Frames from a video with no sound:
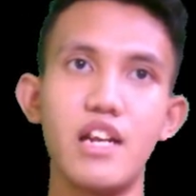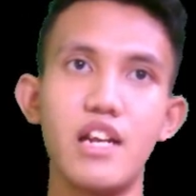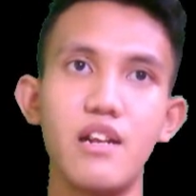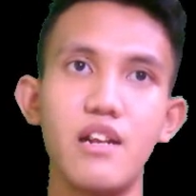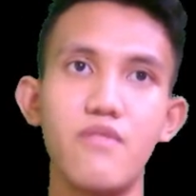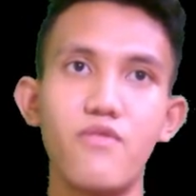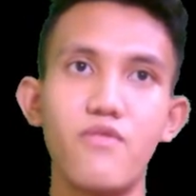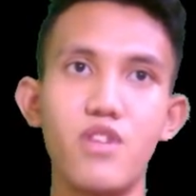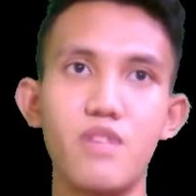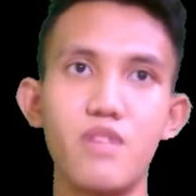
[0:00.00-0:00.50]

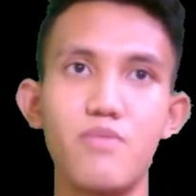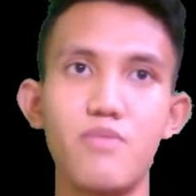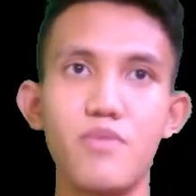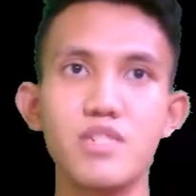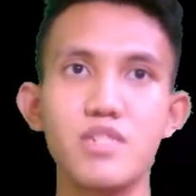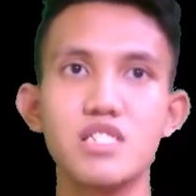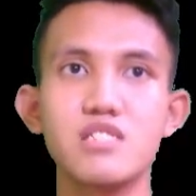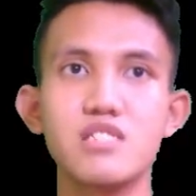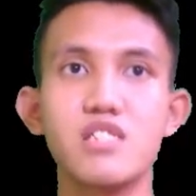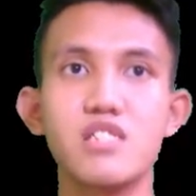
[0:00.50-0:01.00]
and for the
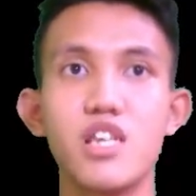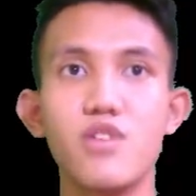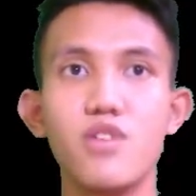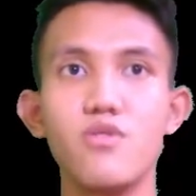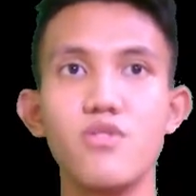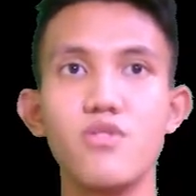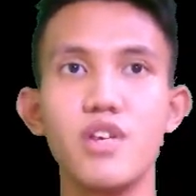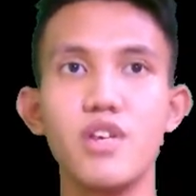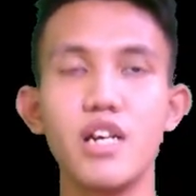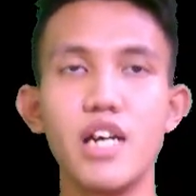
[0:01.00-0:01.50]
premises
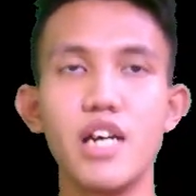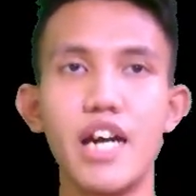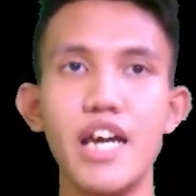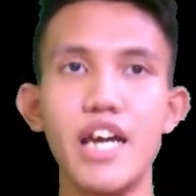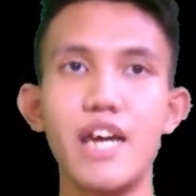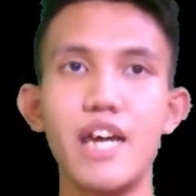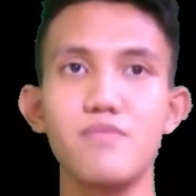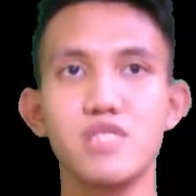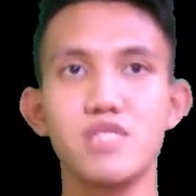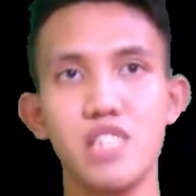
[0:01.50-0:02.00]
Q,
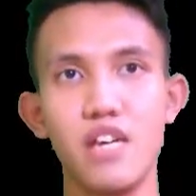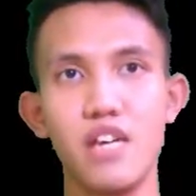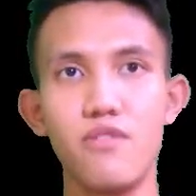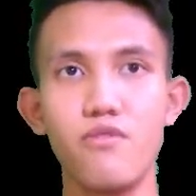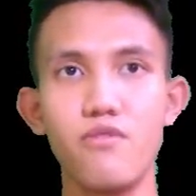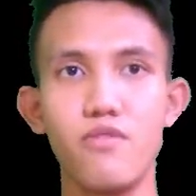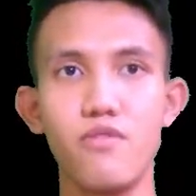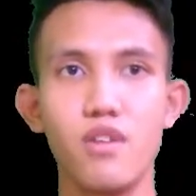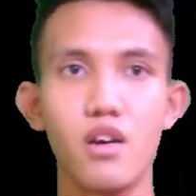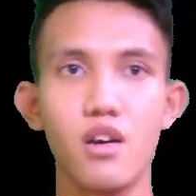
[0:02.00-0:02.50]
I am
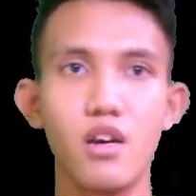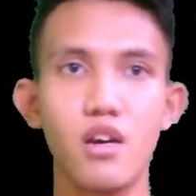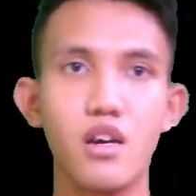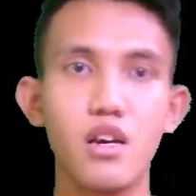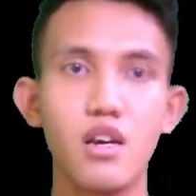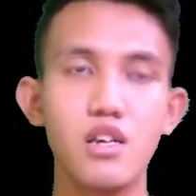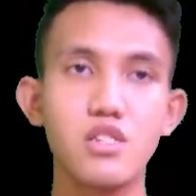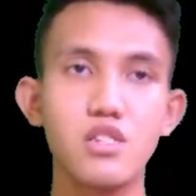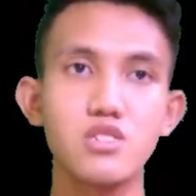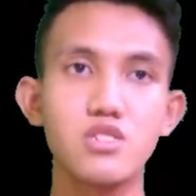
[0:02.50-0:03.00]
safe.
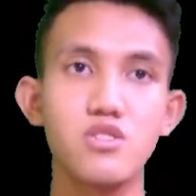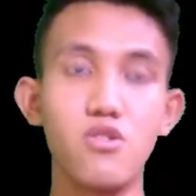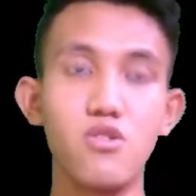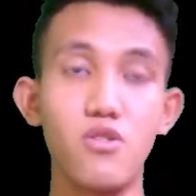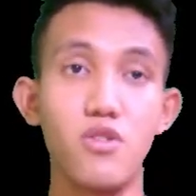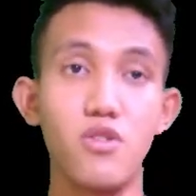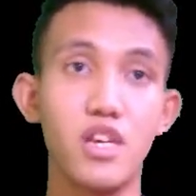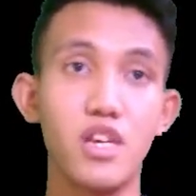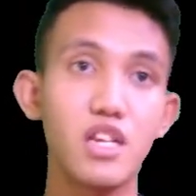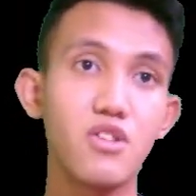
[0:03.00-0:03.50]

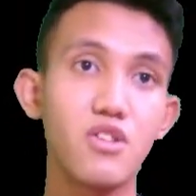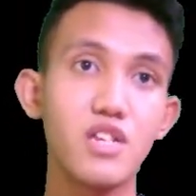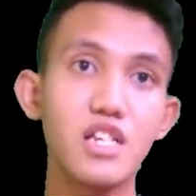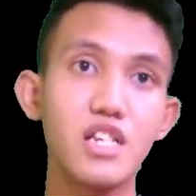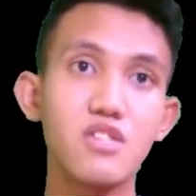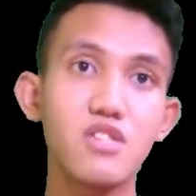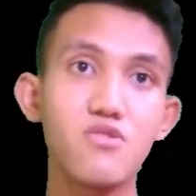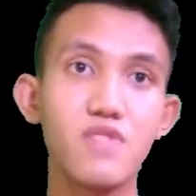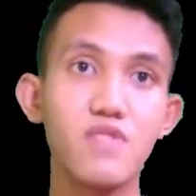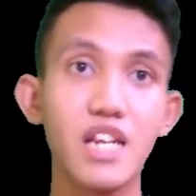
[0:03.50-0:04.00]
So in
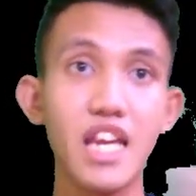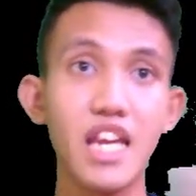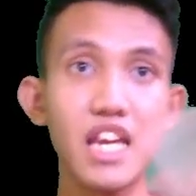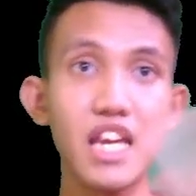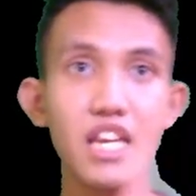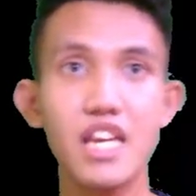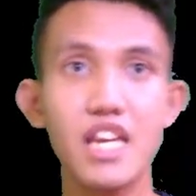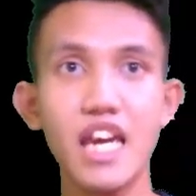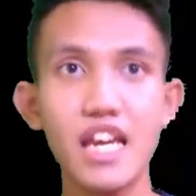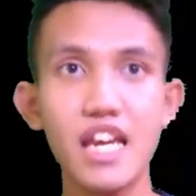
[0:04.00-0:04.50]
order to
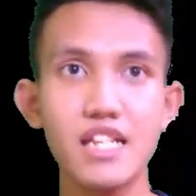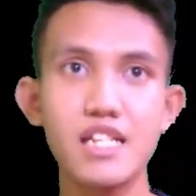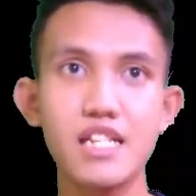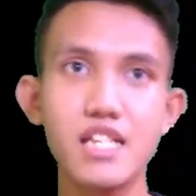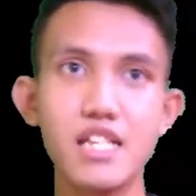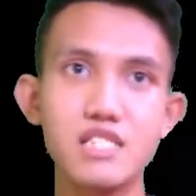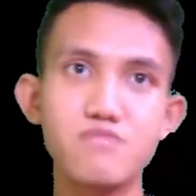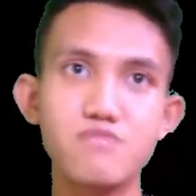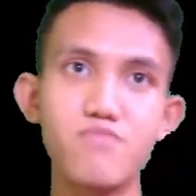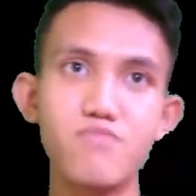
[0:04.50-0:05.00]

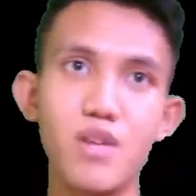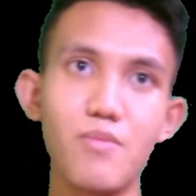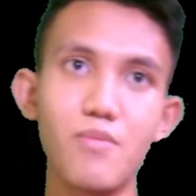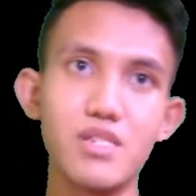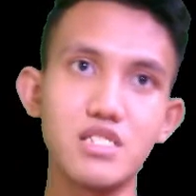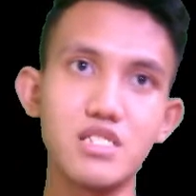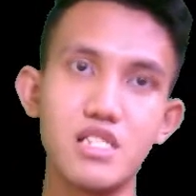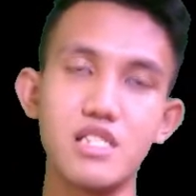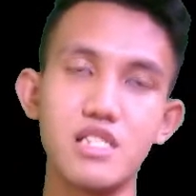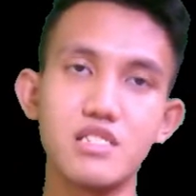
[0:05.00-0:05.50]
negate these
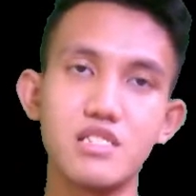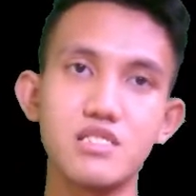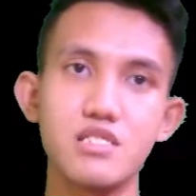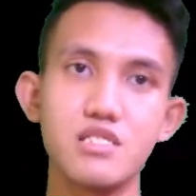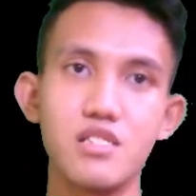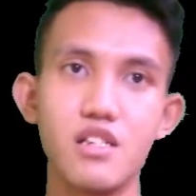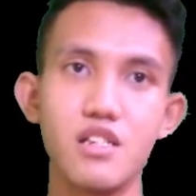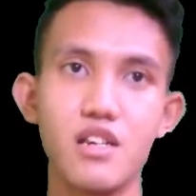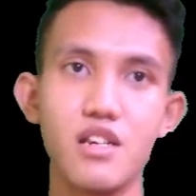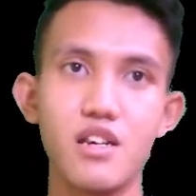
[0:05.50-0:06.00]
premises
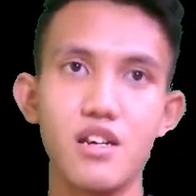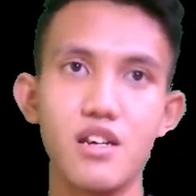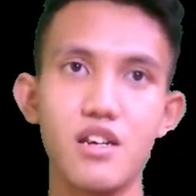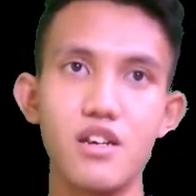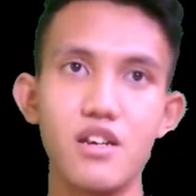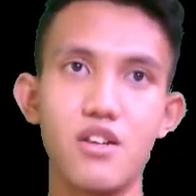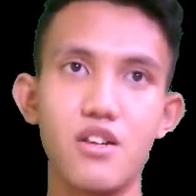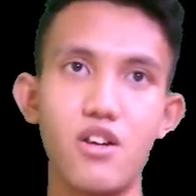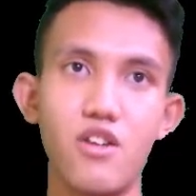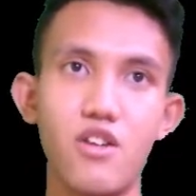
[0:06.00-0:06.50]

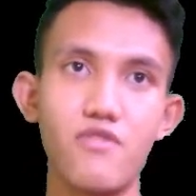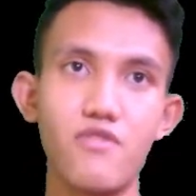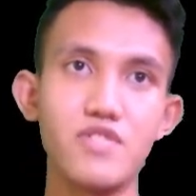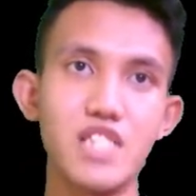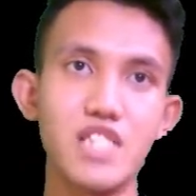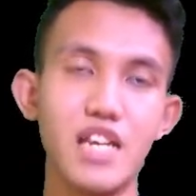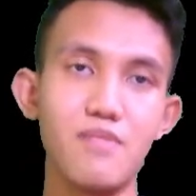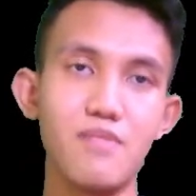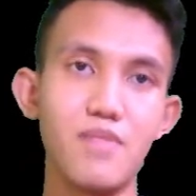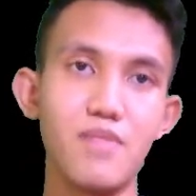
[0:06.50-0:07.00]

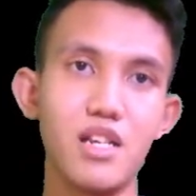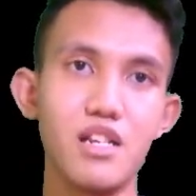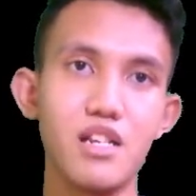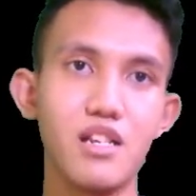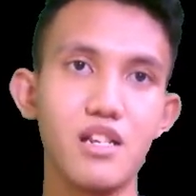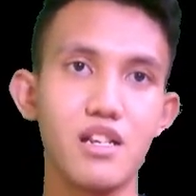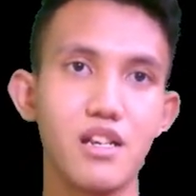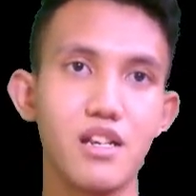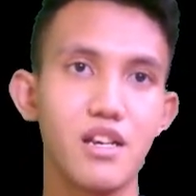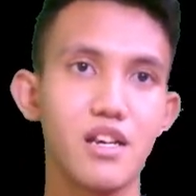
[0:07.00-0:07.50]
of
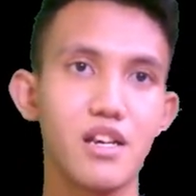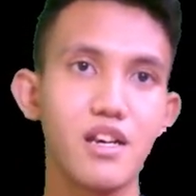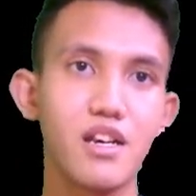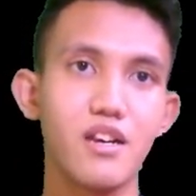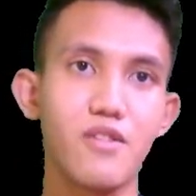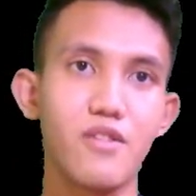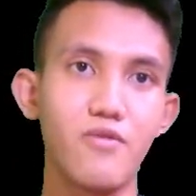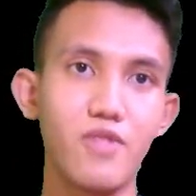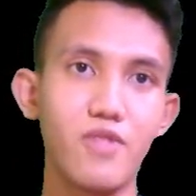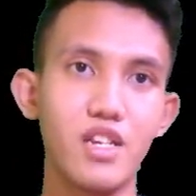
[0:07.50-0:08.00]
statement,
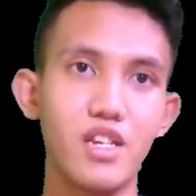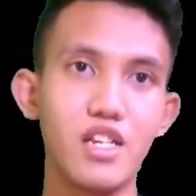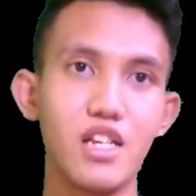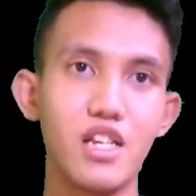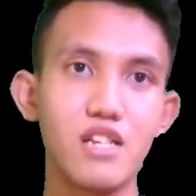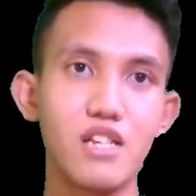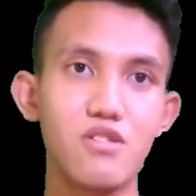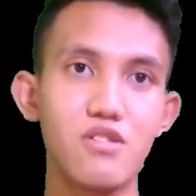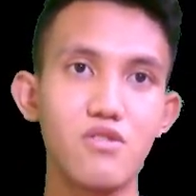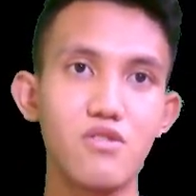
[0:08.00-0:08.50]
we
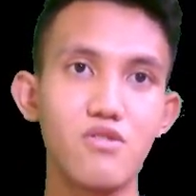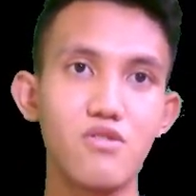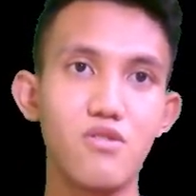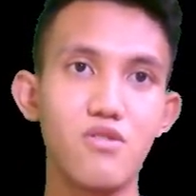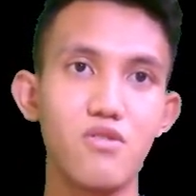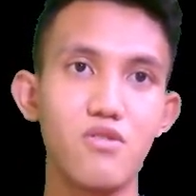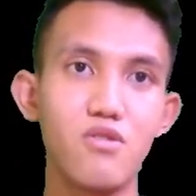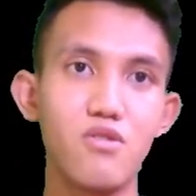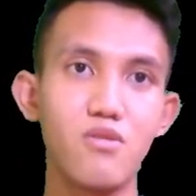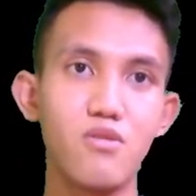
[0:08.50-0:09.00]
need
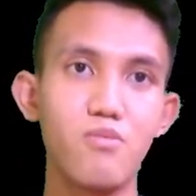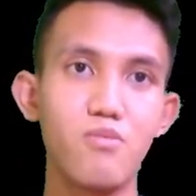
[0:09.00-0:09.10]
to